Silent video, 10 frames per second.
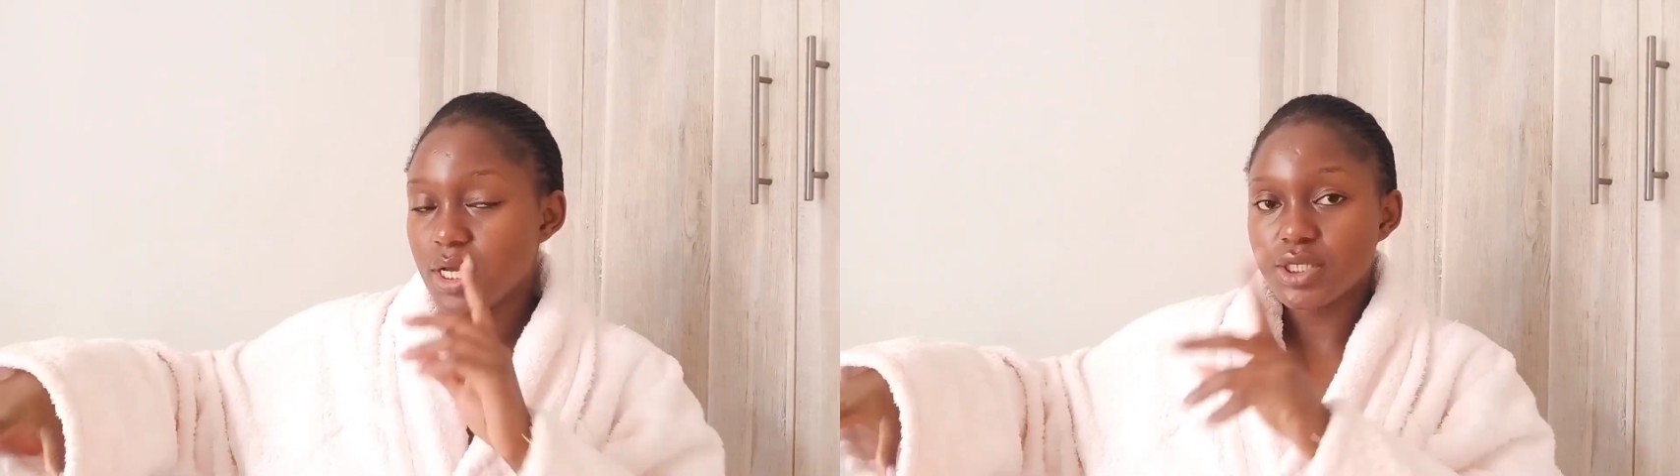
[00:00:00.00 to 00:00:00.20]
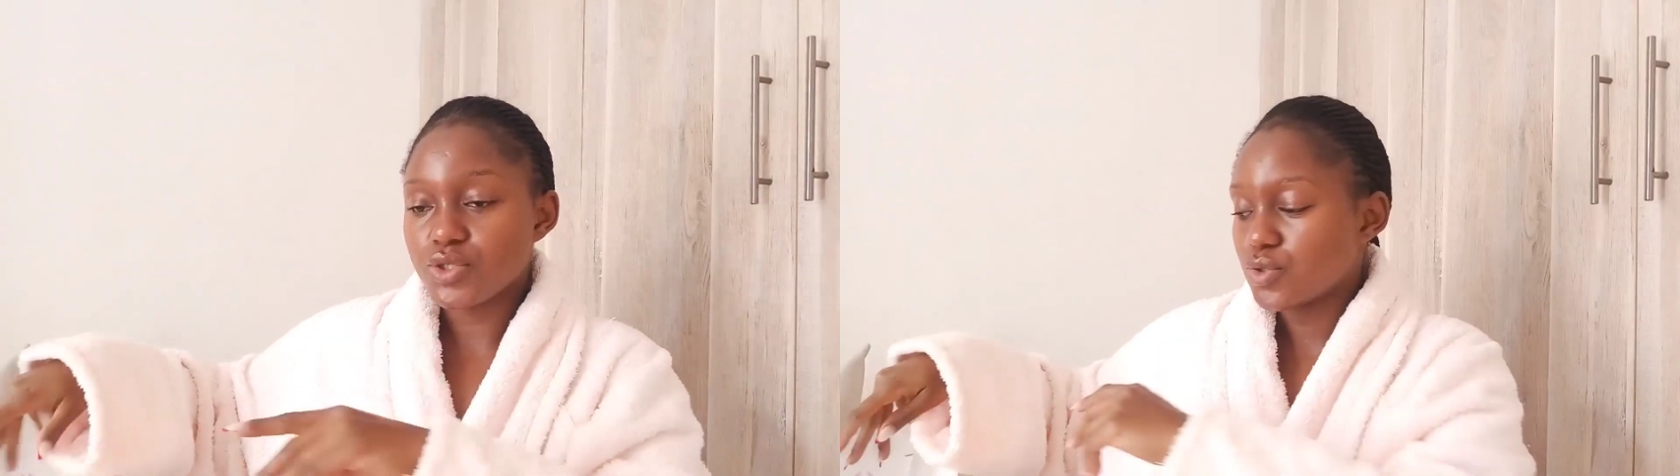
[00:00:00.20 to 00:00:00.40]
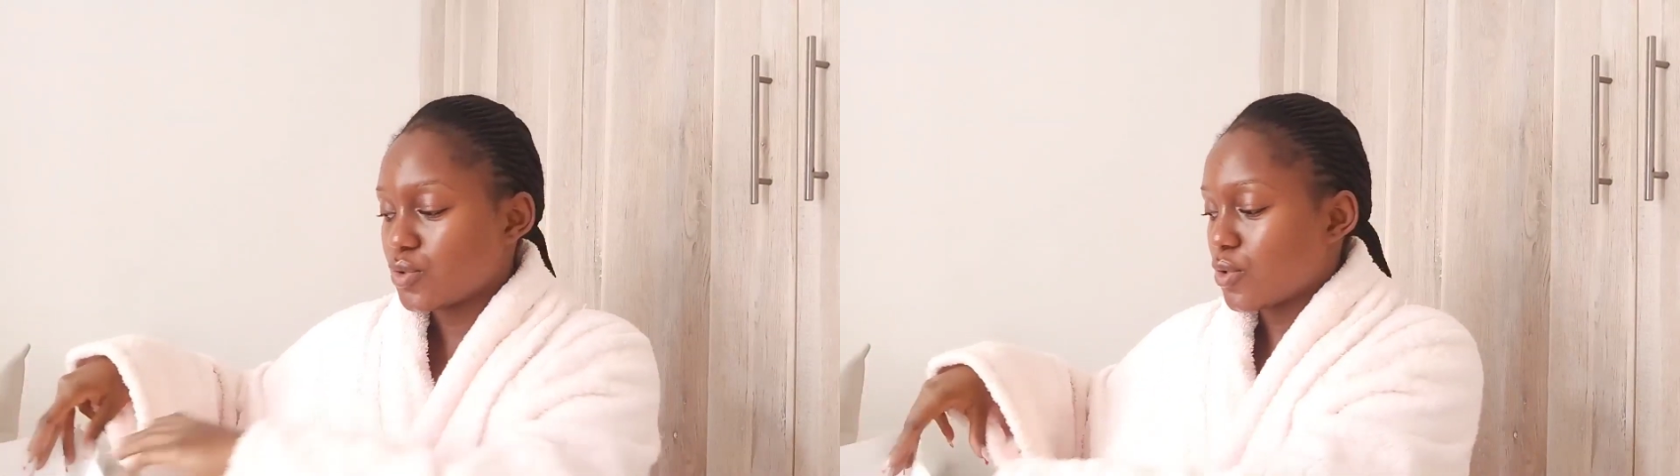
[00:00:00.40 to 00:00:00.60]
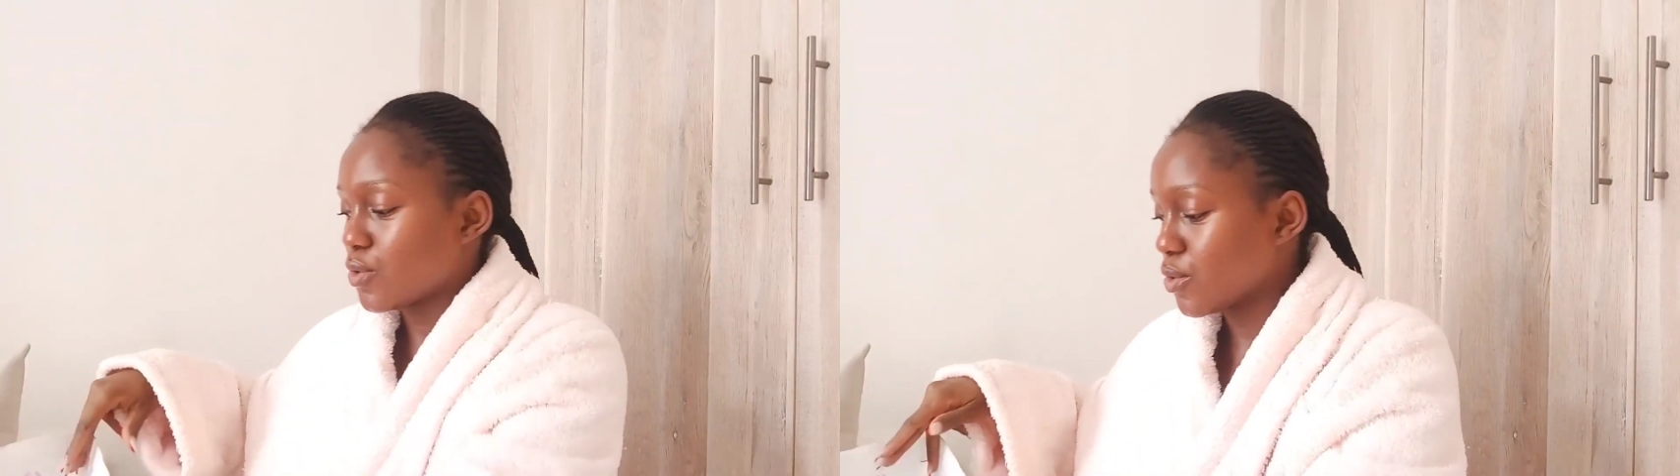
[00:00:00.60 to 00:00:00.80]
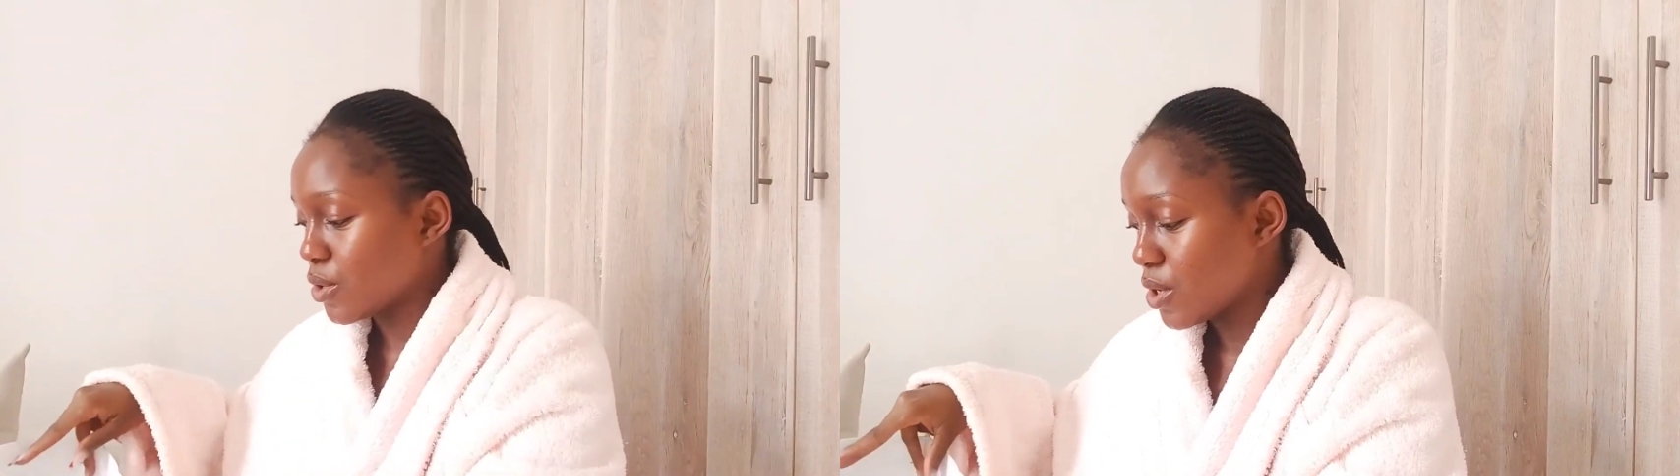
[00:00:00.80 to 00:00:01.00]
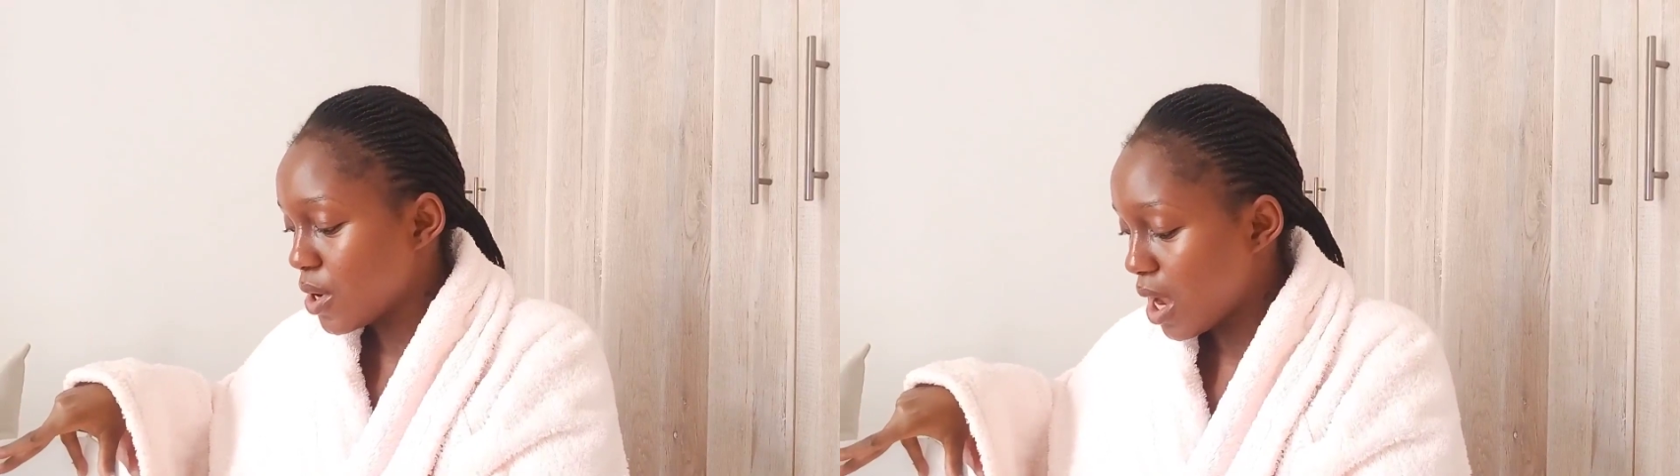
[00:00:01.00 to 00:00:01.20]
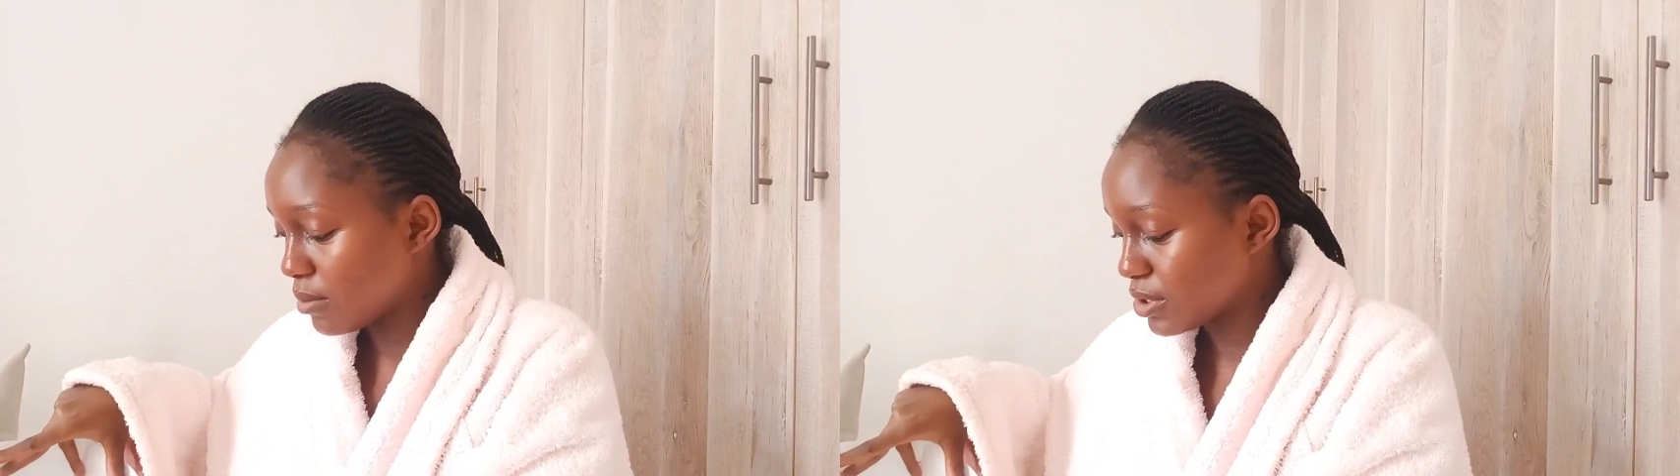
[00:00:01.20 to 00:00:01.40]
so I'm